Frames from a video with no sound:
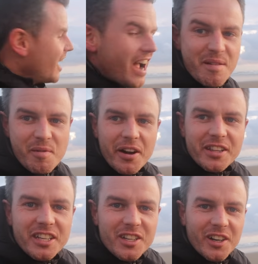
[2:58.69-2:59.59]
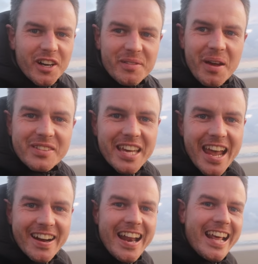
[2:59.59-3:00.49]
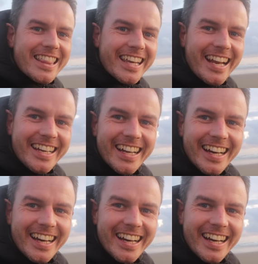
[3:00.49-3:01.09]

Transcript: I am worried that you're not going to be able to hear anything.